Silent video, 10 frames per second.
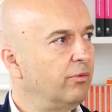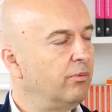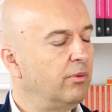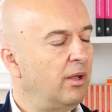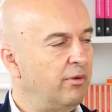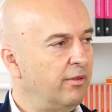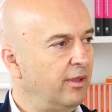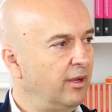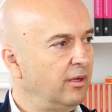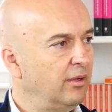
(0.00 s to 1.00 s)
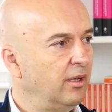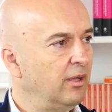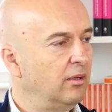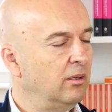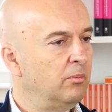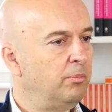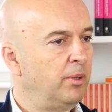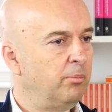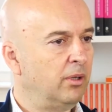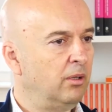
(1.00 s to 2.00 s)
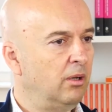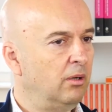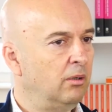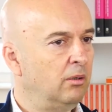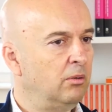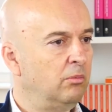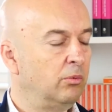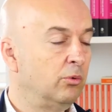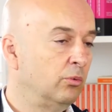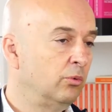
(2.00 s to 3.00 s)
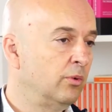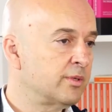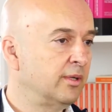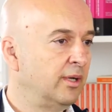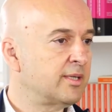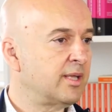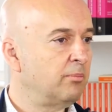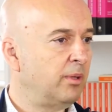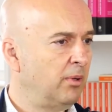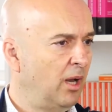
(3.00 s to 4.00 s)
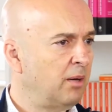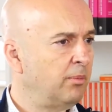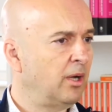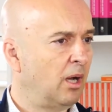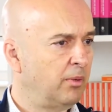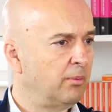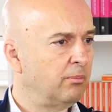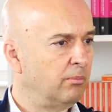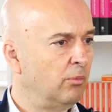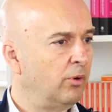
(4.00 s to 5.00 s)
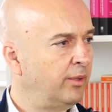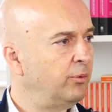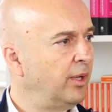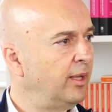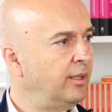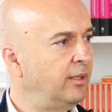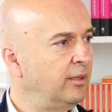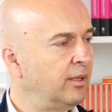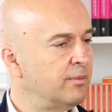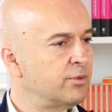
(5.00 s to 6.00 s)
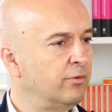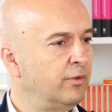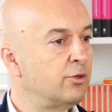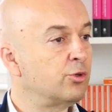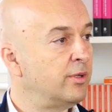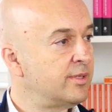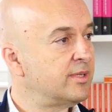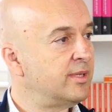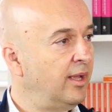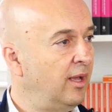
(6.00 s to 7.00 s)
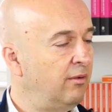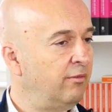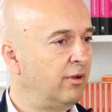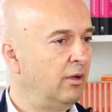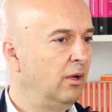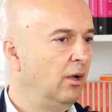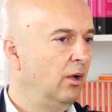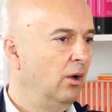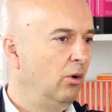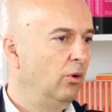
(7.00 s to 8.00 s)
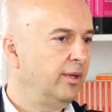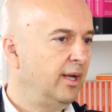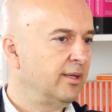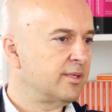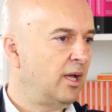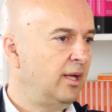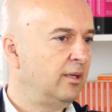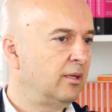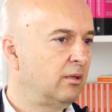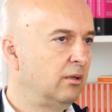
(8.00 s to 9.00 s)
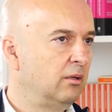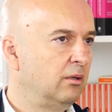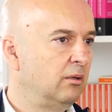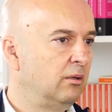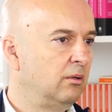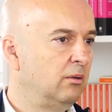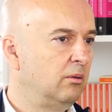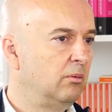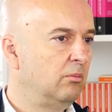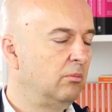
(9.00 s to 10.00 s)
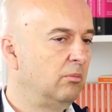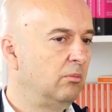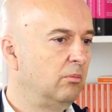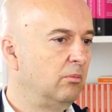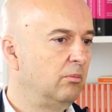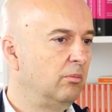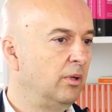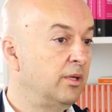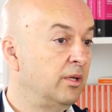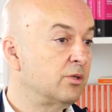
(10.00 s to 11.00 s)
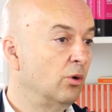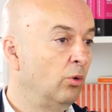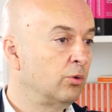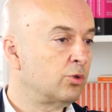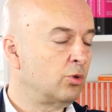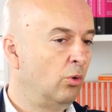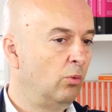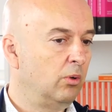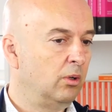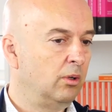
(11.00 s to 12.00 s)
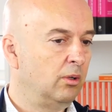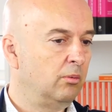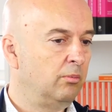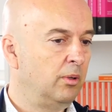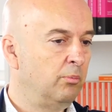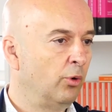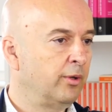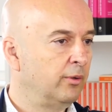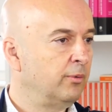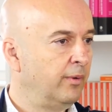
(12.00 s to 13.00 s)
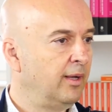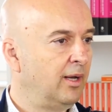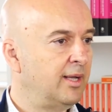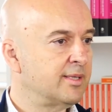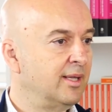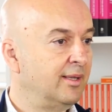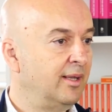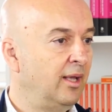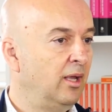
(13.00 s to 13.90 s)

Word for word: everything. Yeah, uh, people uh, to to a certain extent, people are becoming more educated in terms of the choices they have. On the other side, um, it, it's also uh, important to realize that they,